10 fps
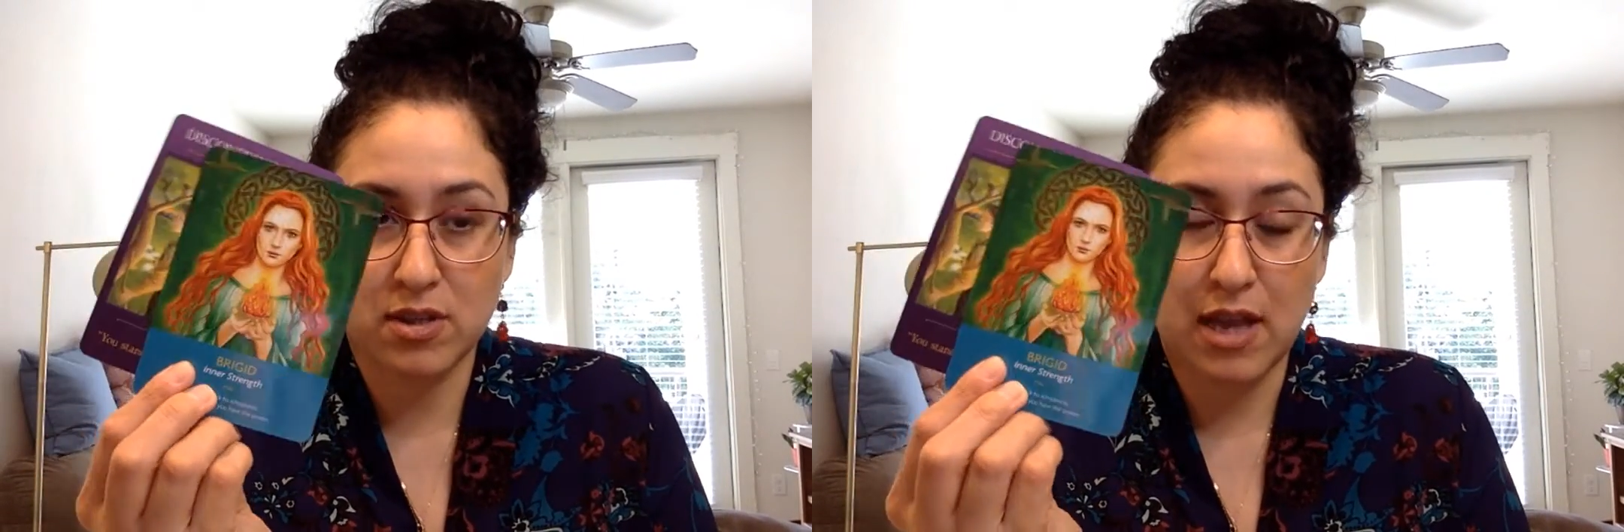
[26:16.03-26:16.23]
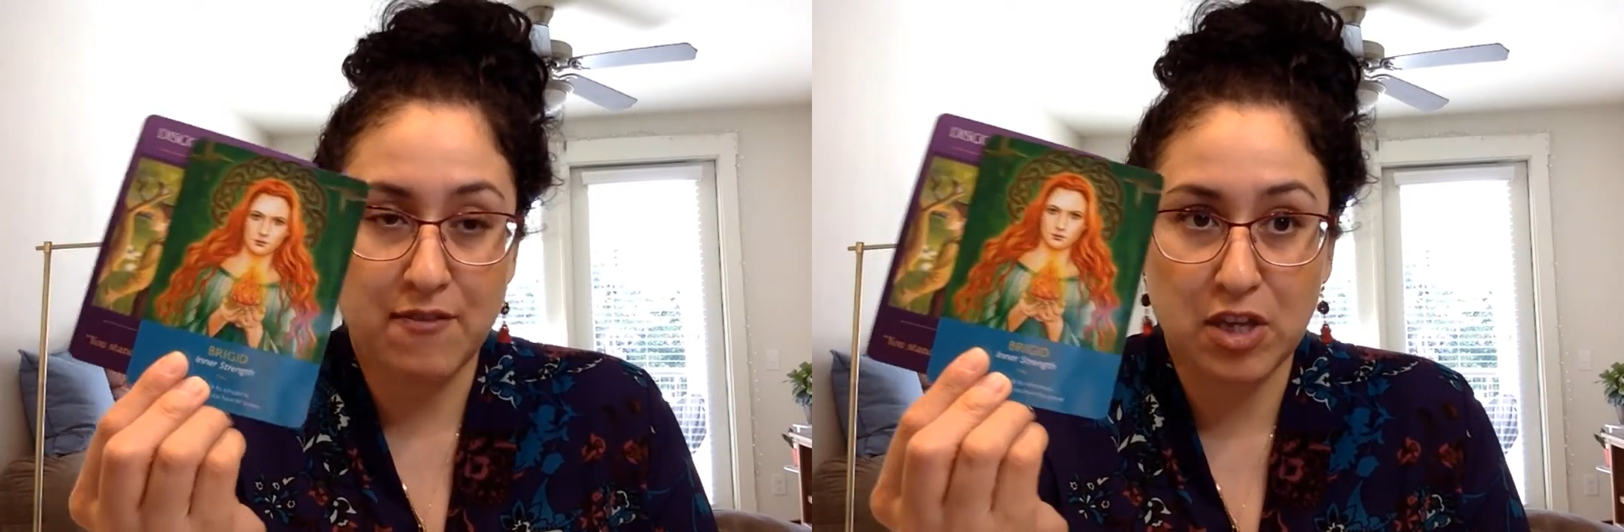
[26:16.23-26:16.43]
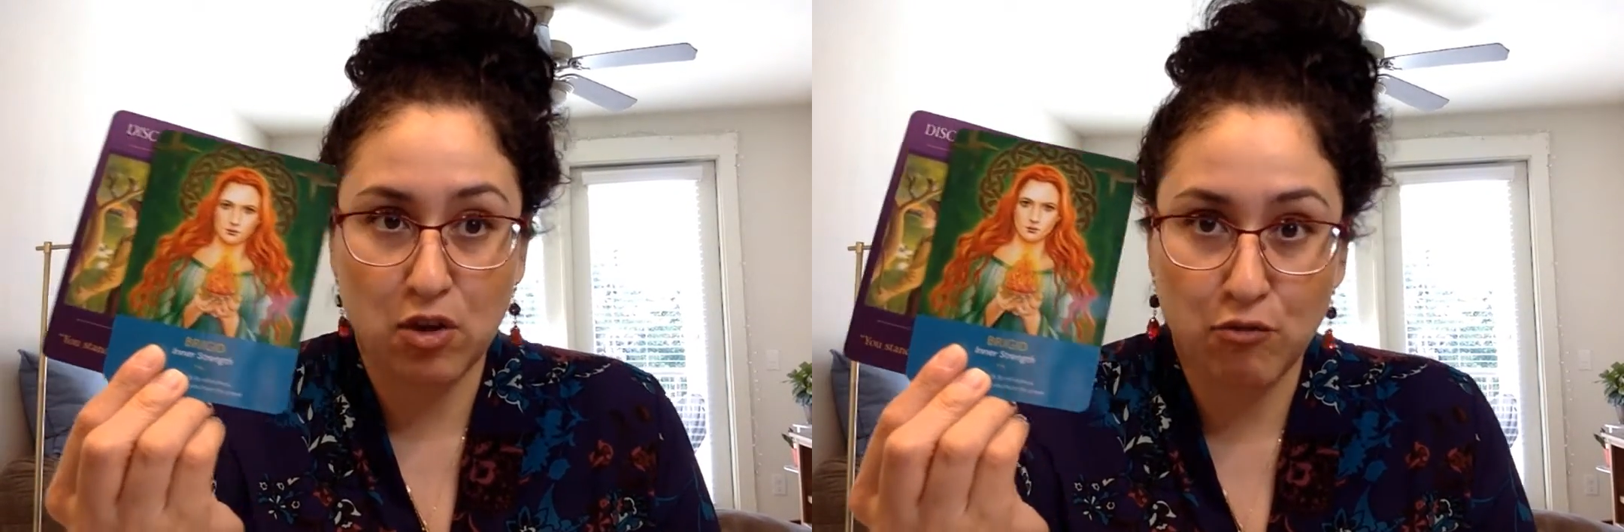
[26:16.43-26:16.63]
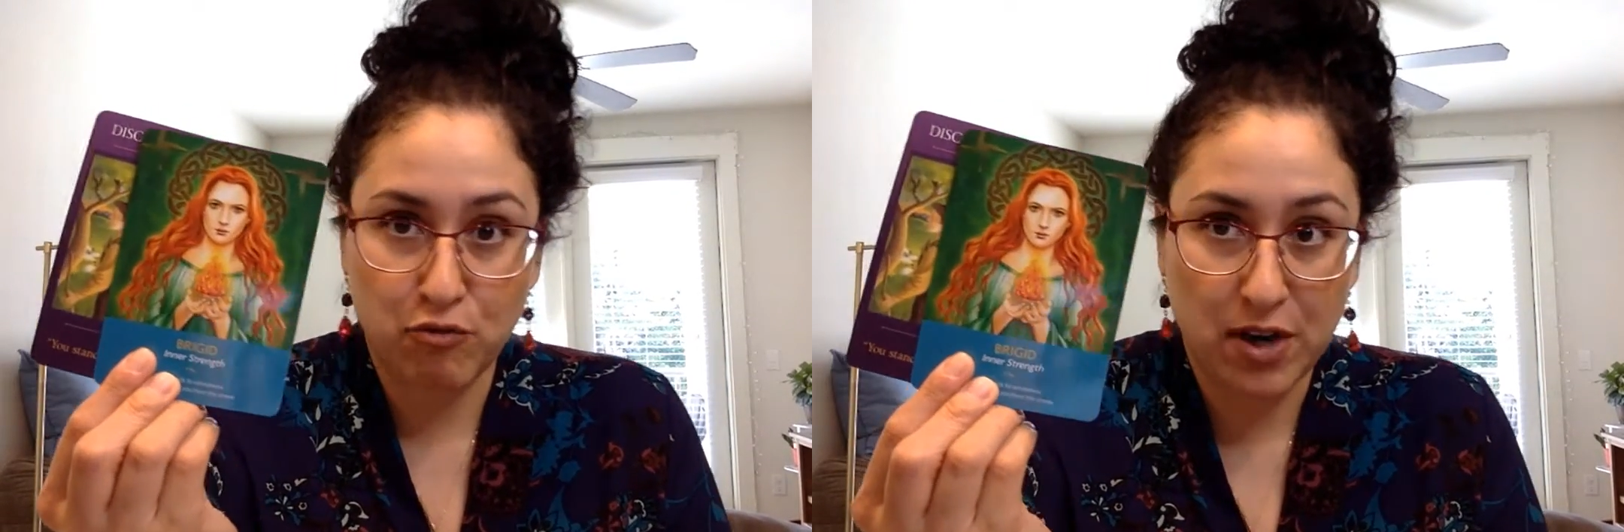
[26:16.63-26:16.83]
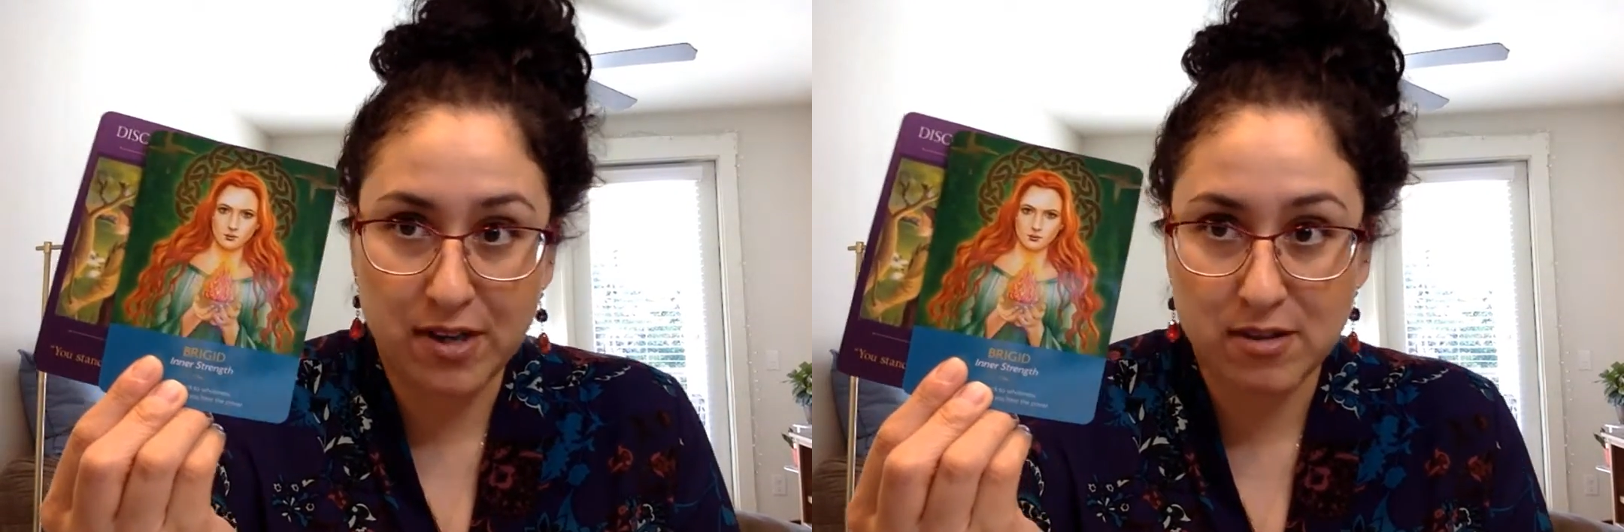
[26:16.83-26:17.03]
having no
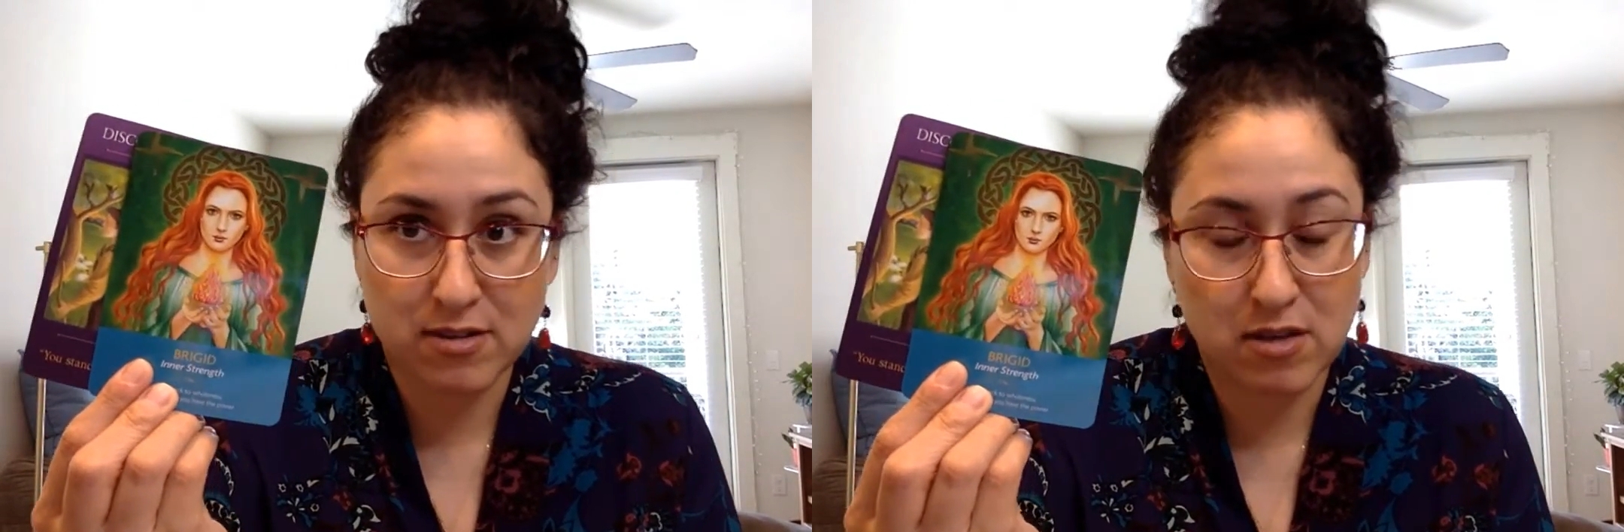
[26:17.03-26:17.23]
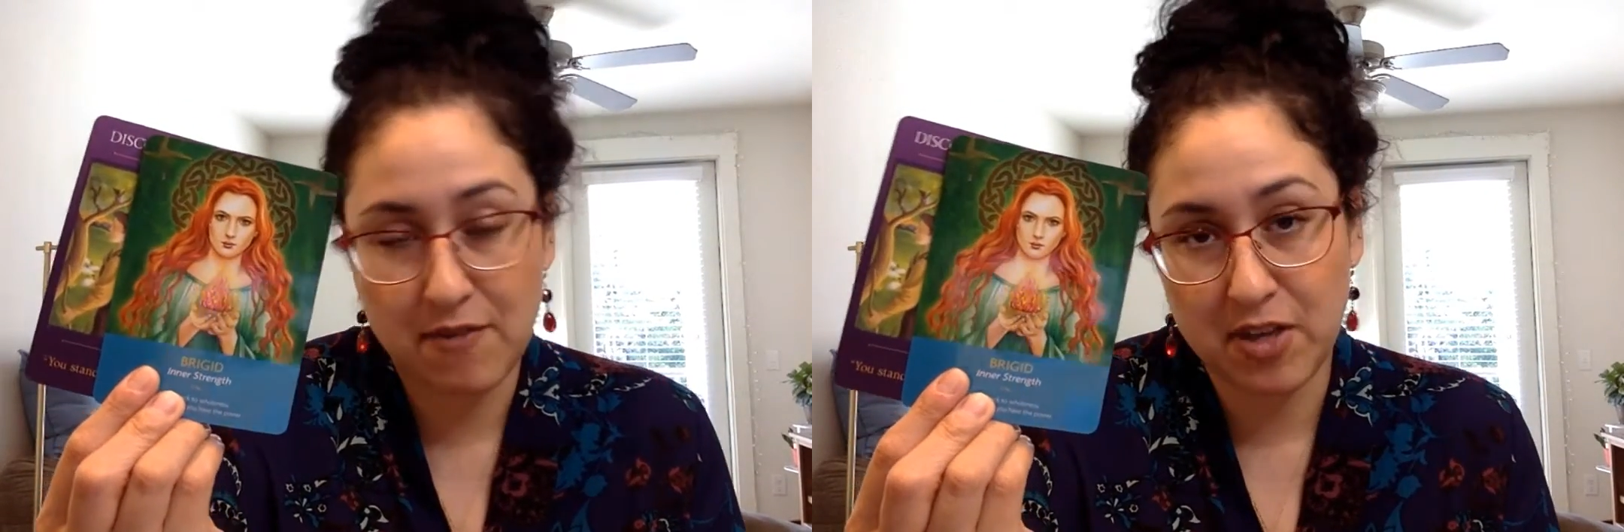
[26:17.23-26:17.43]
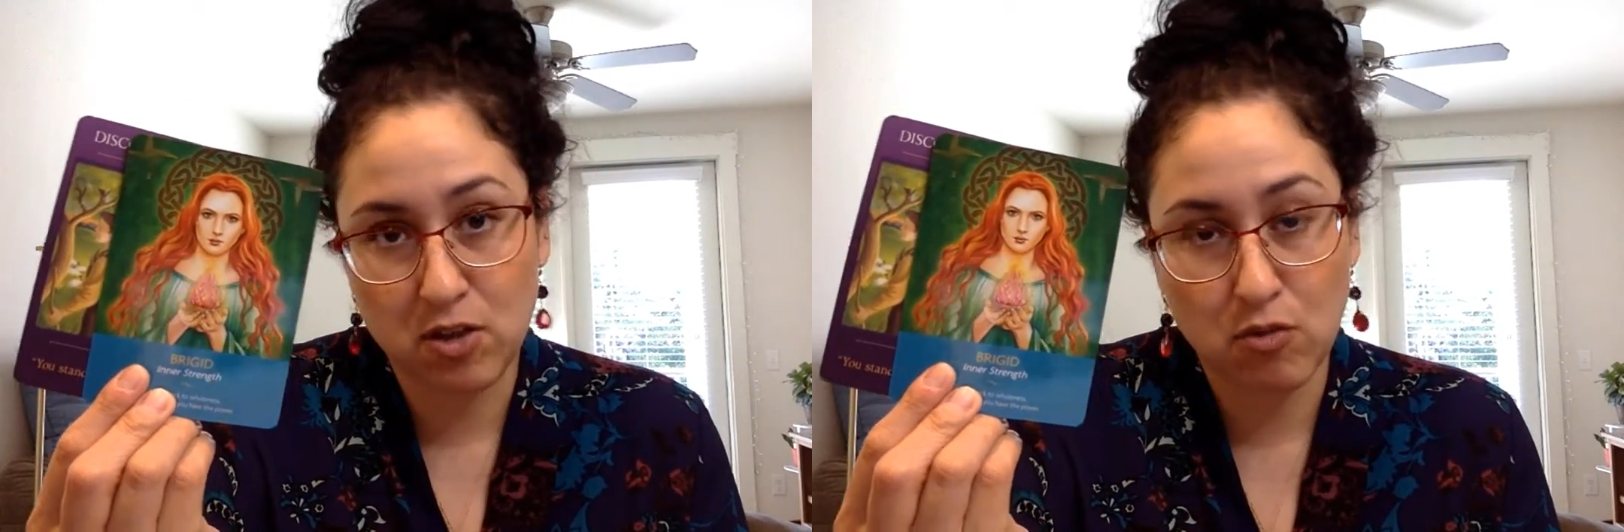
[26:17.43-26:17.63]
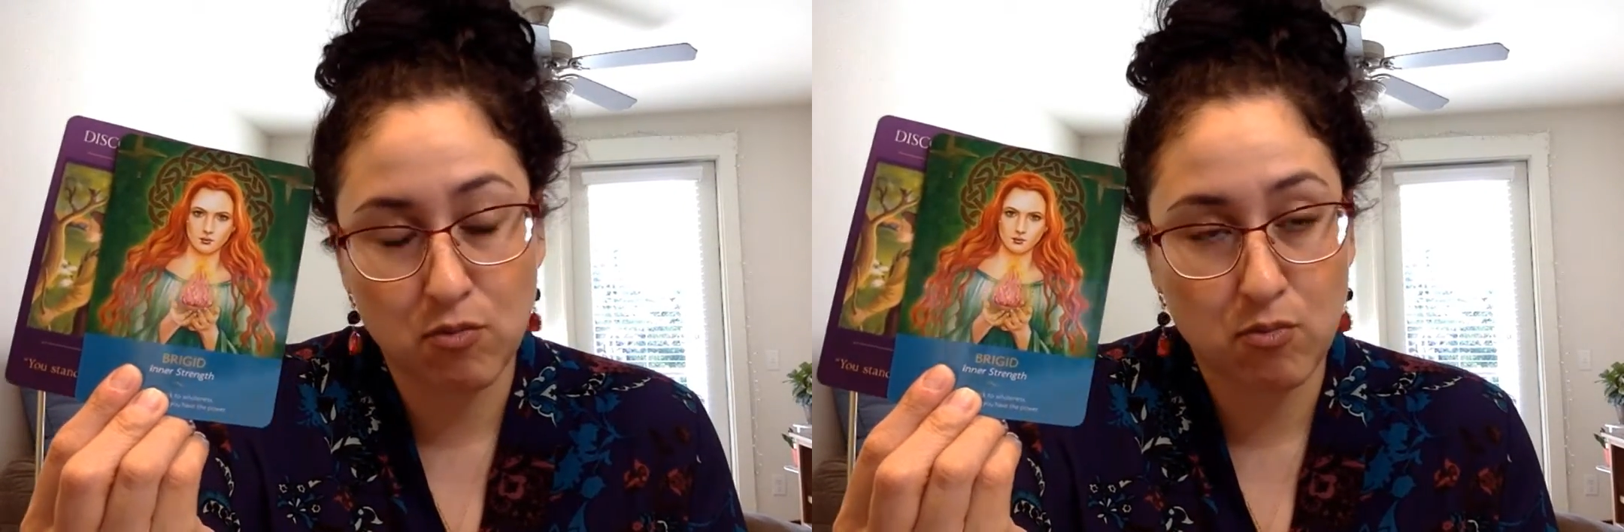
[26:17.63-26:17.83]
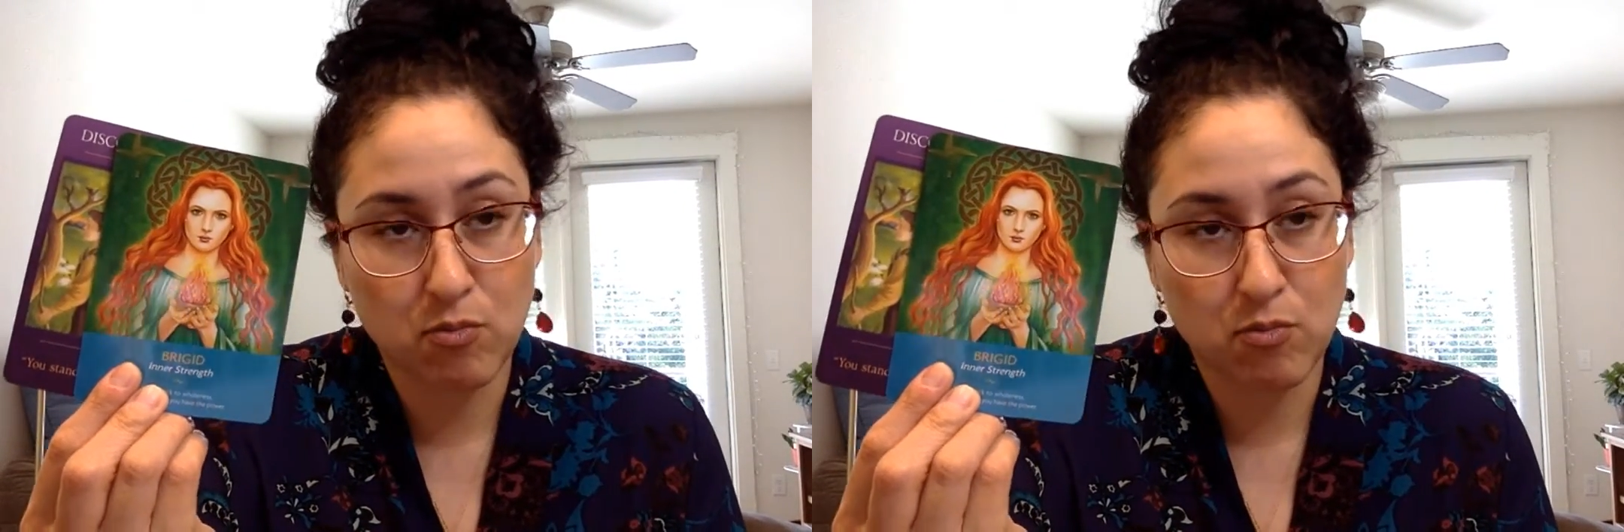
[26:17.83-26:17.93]
friends, having no